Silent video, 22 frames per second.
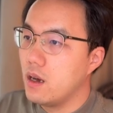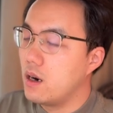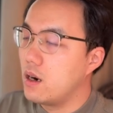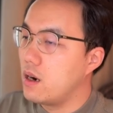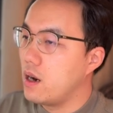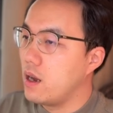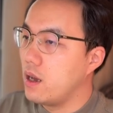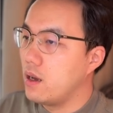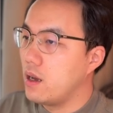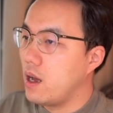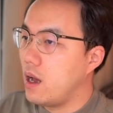All
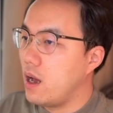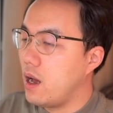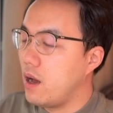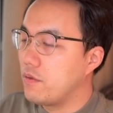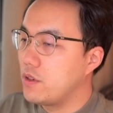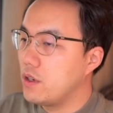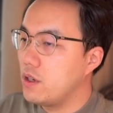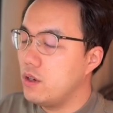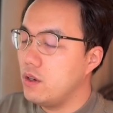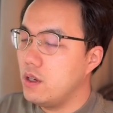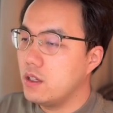right,
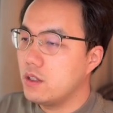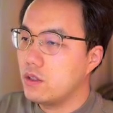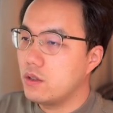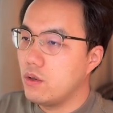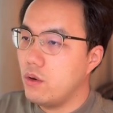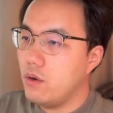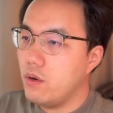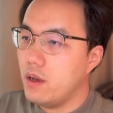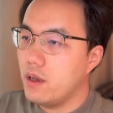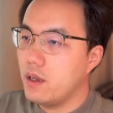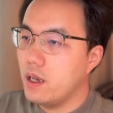after you
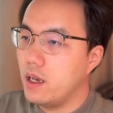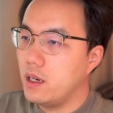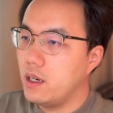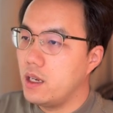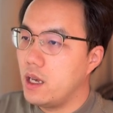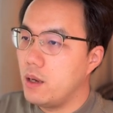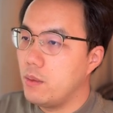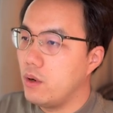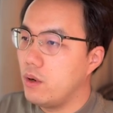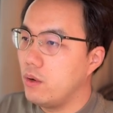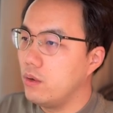install,
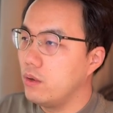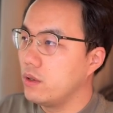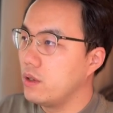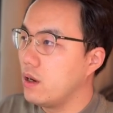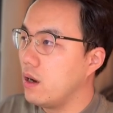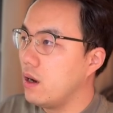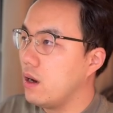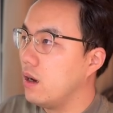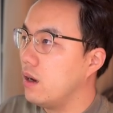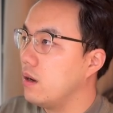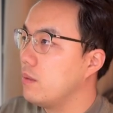enable
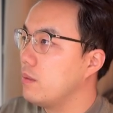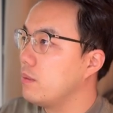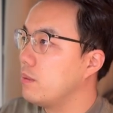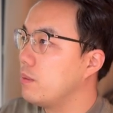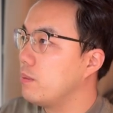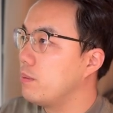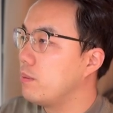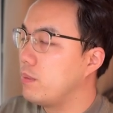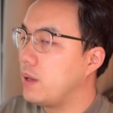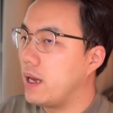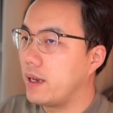your
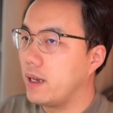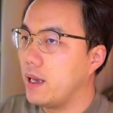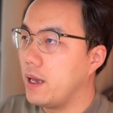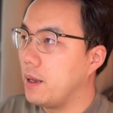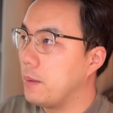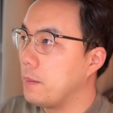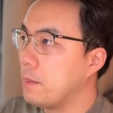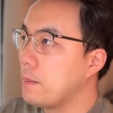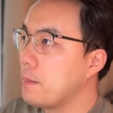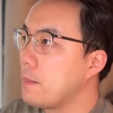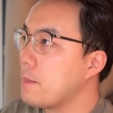
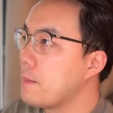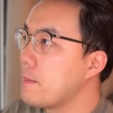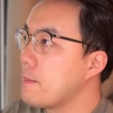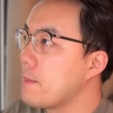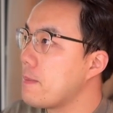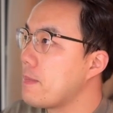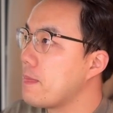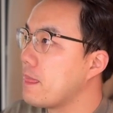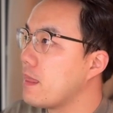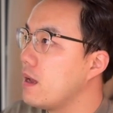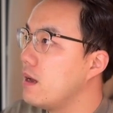plugin.
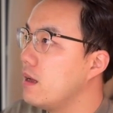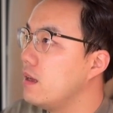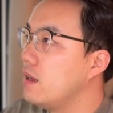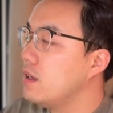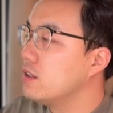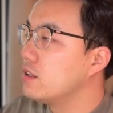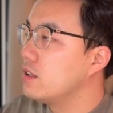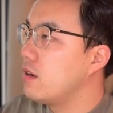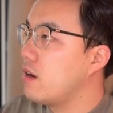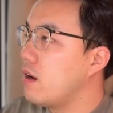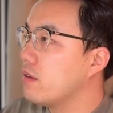
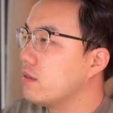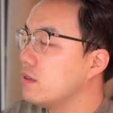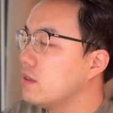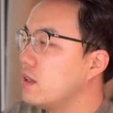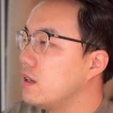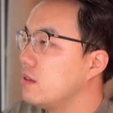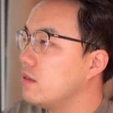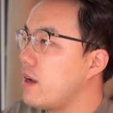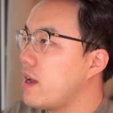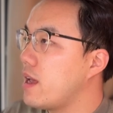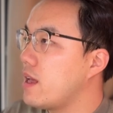So on
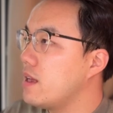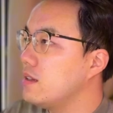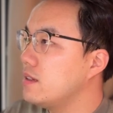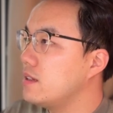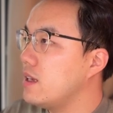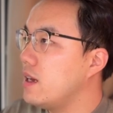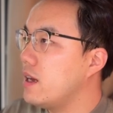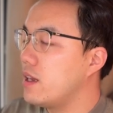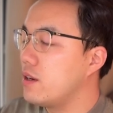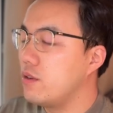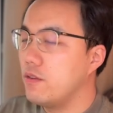the right-hand
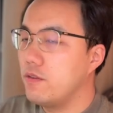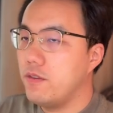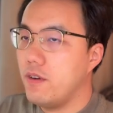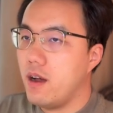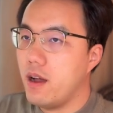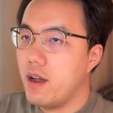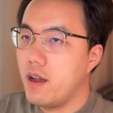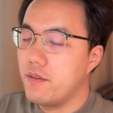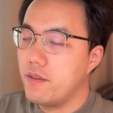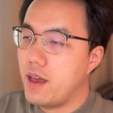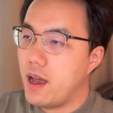side, you
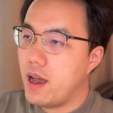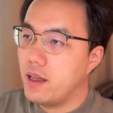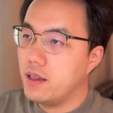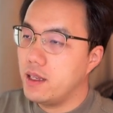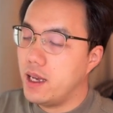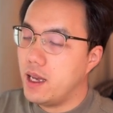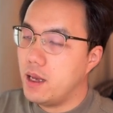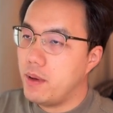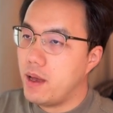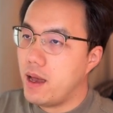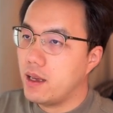find that
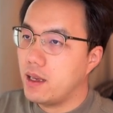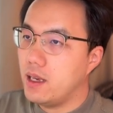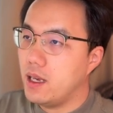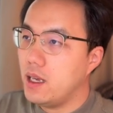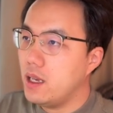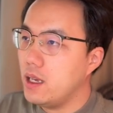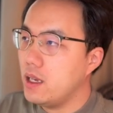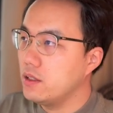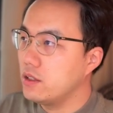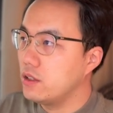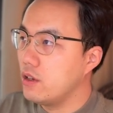the API
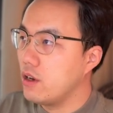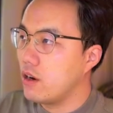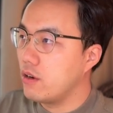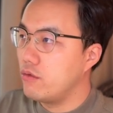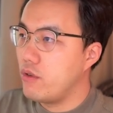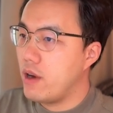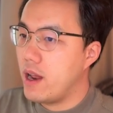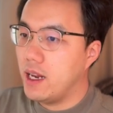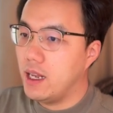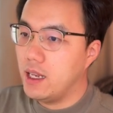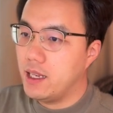key is not
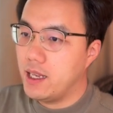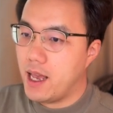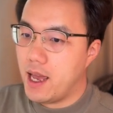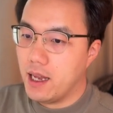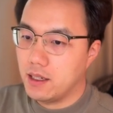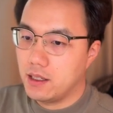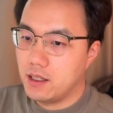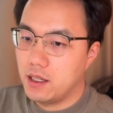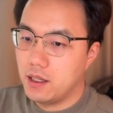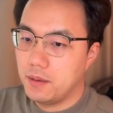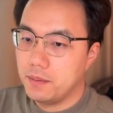ready
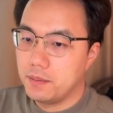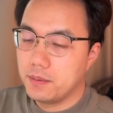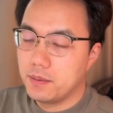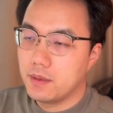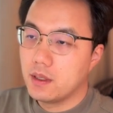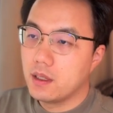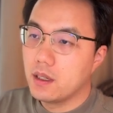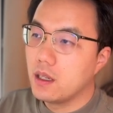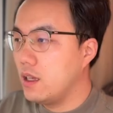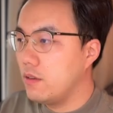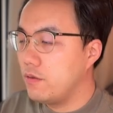yet.
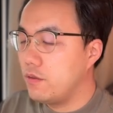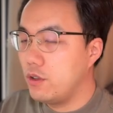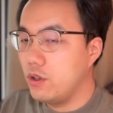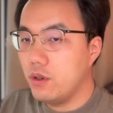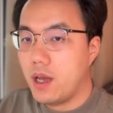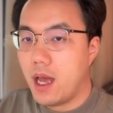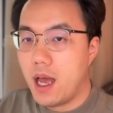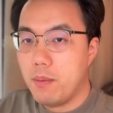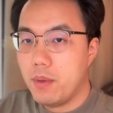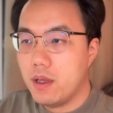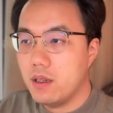If
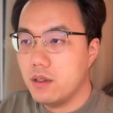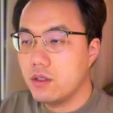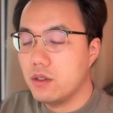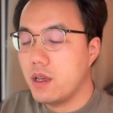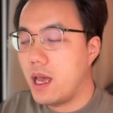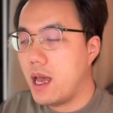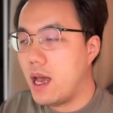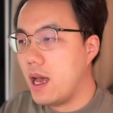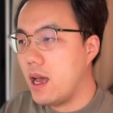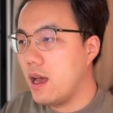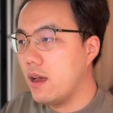you happen to
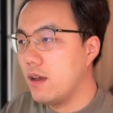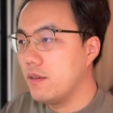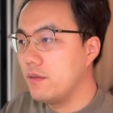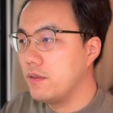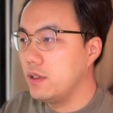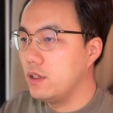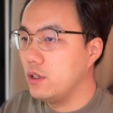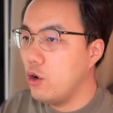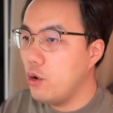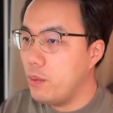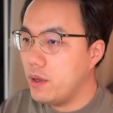have
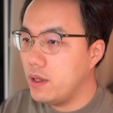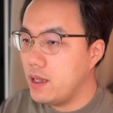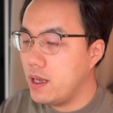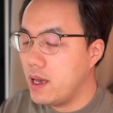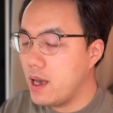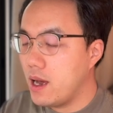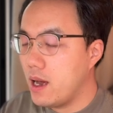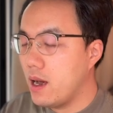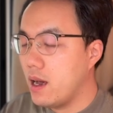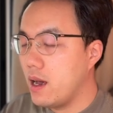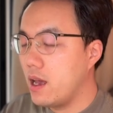an
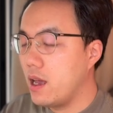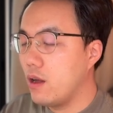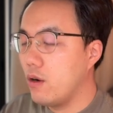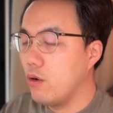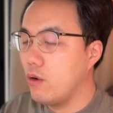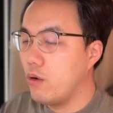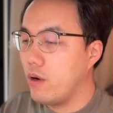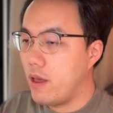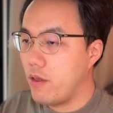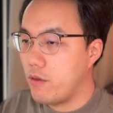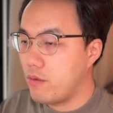OpenAI
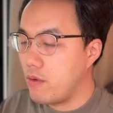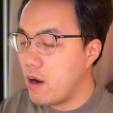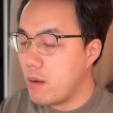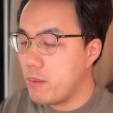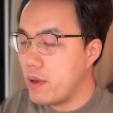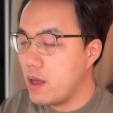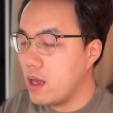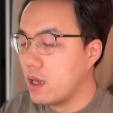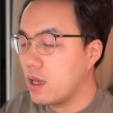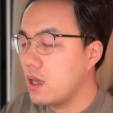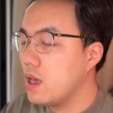or
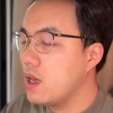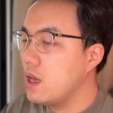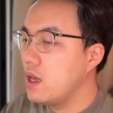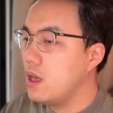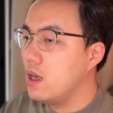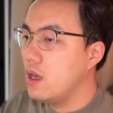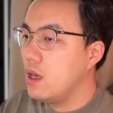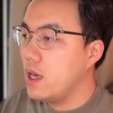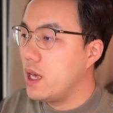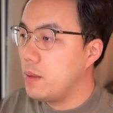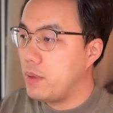Anthropic
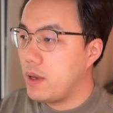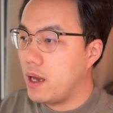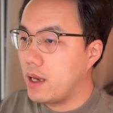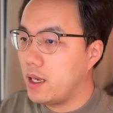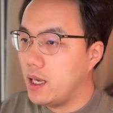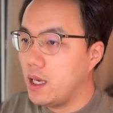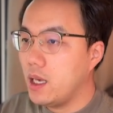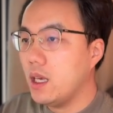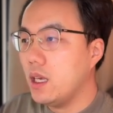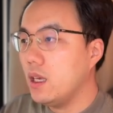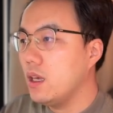API
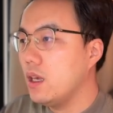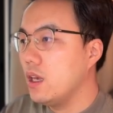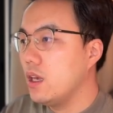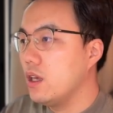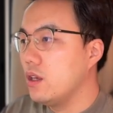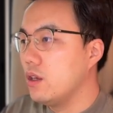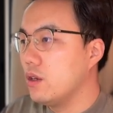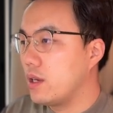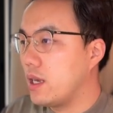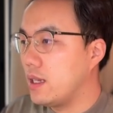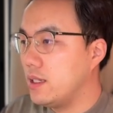key,
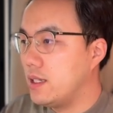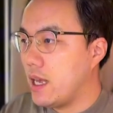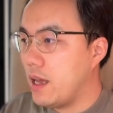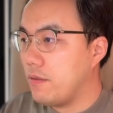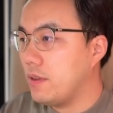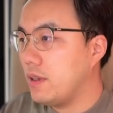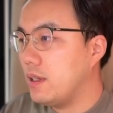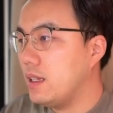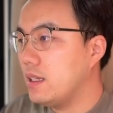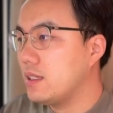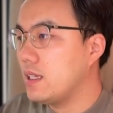you can
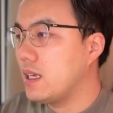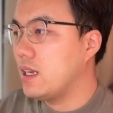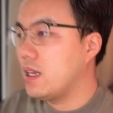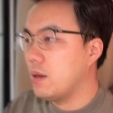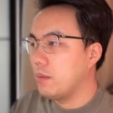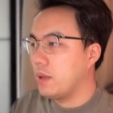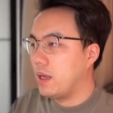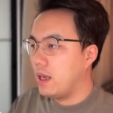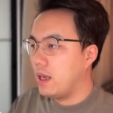definitely set up